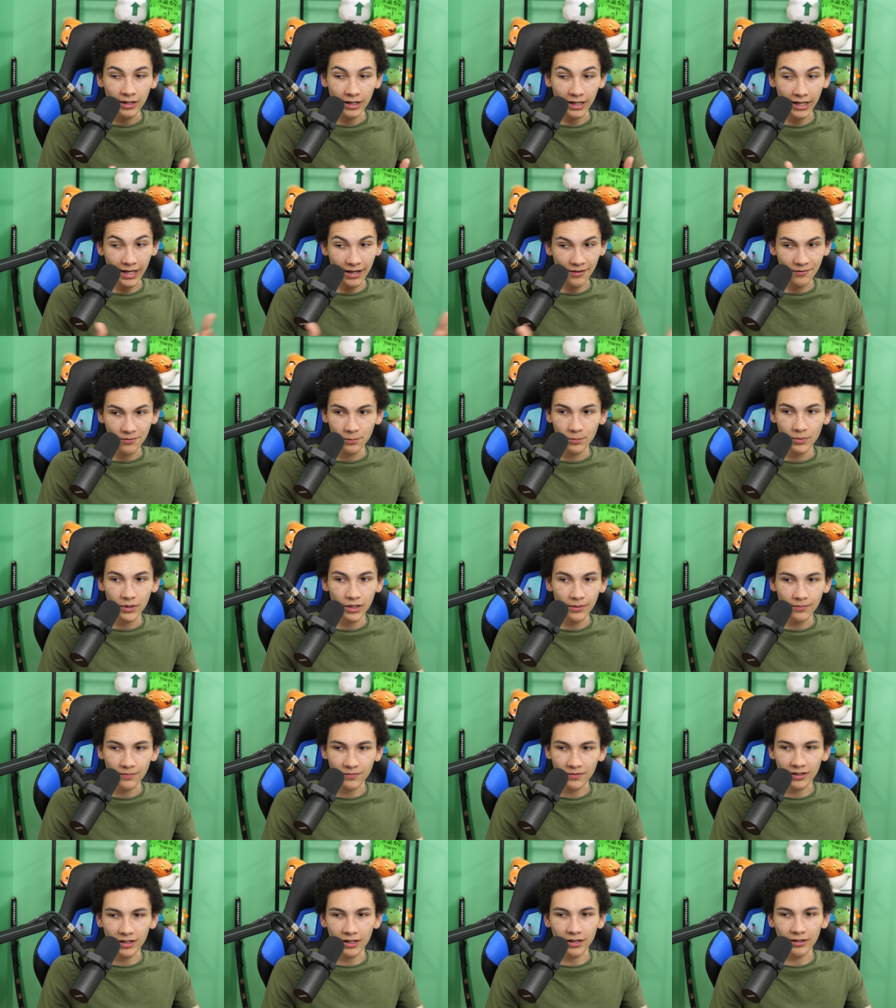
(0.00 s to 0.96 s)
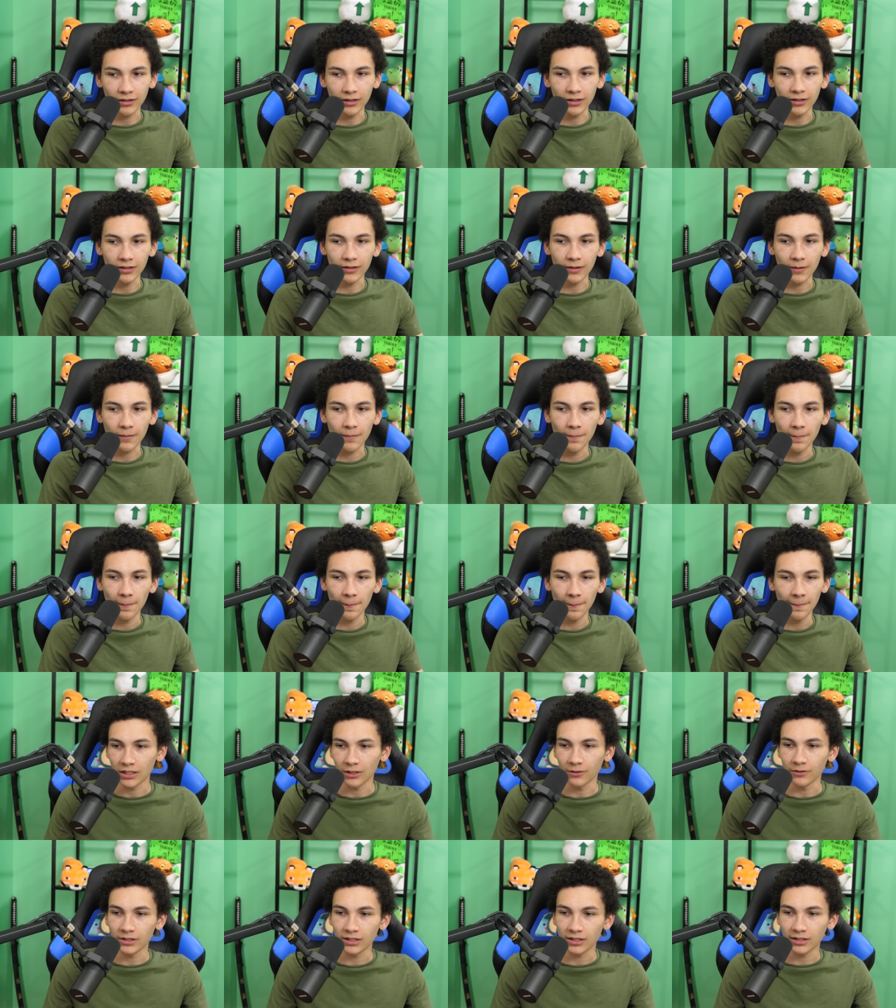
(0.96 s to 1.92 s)
I haven't been up for that long.
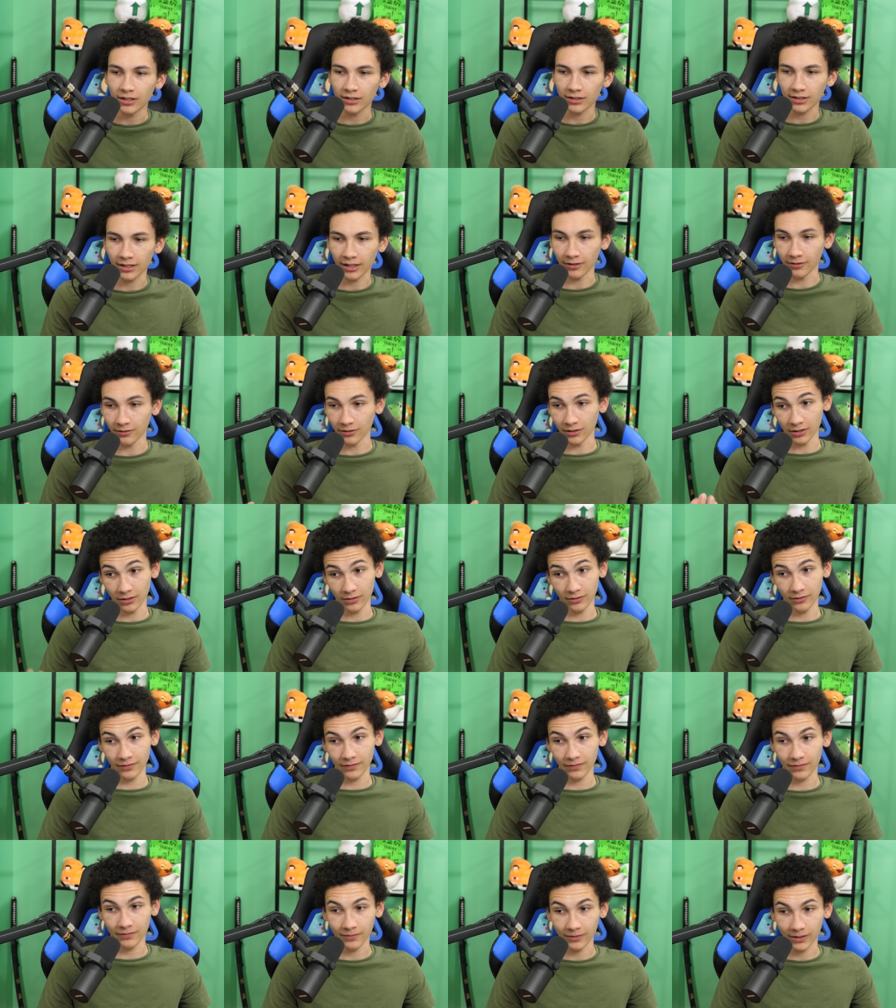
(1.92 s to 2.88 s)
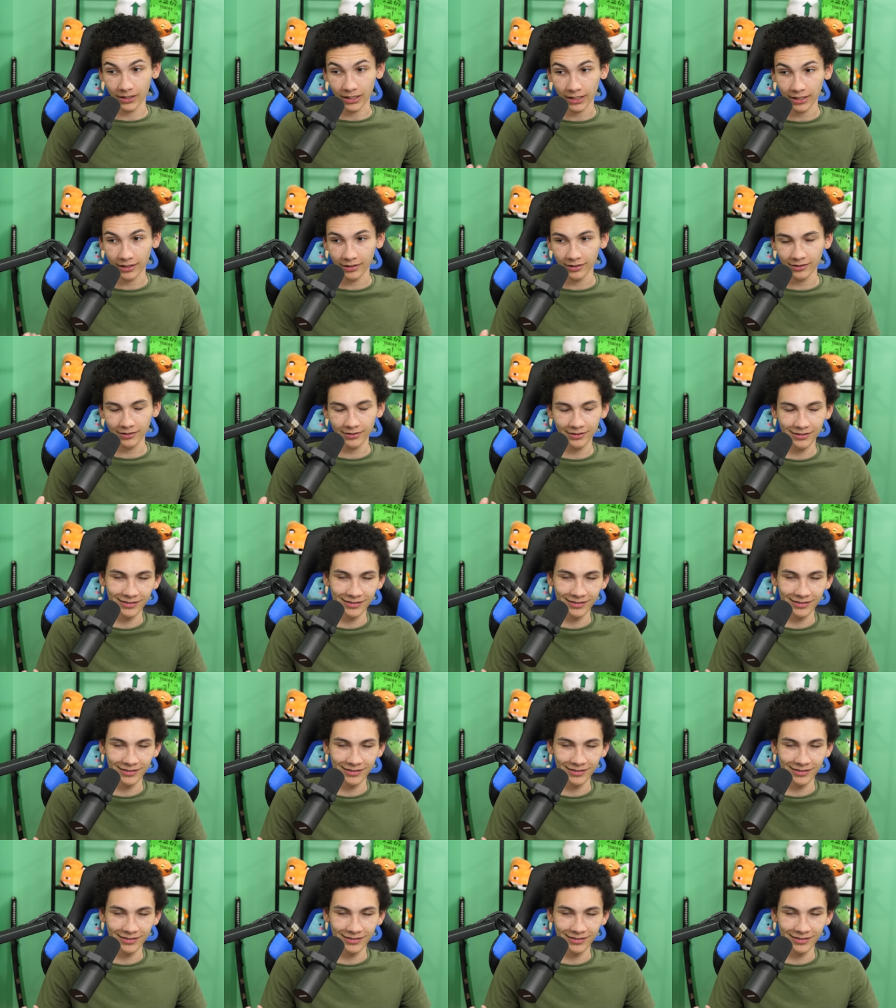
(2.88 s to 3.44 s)
So it sucks. I don't know why.